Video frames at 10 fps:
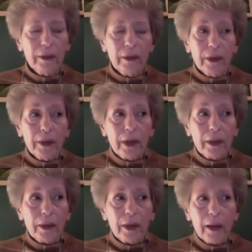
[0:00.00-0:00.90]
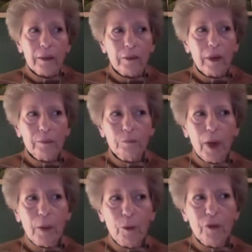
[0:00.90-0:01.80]
and
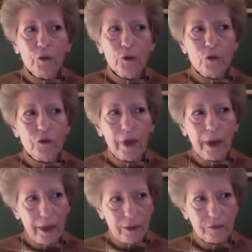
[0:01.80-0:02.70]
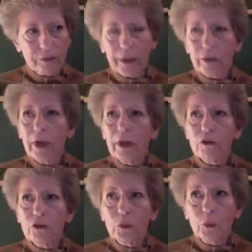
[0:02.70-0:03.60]
my mother used to ask that
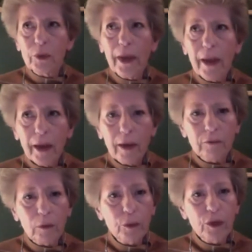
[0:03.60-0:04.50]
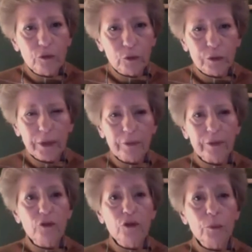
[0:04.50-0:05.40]
she would have a peaceful death,
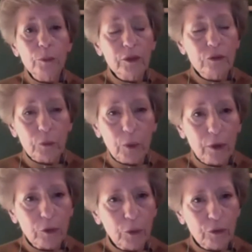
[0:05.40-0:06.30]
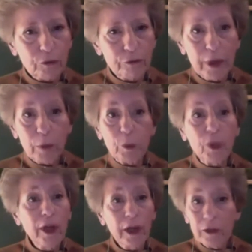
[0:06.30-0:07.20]
that she'd be surrounded with her family,
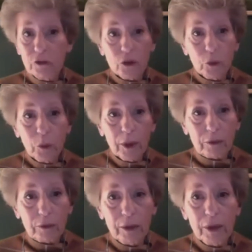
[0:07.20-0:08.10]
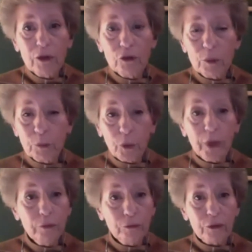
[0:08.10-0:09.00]
and she was. She
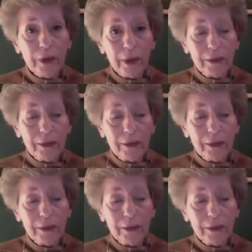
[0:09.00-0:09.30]
prayed for that.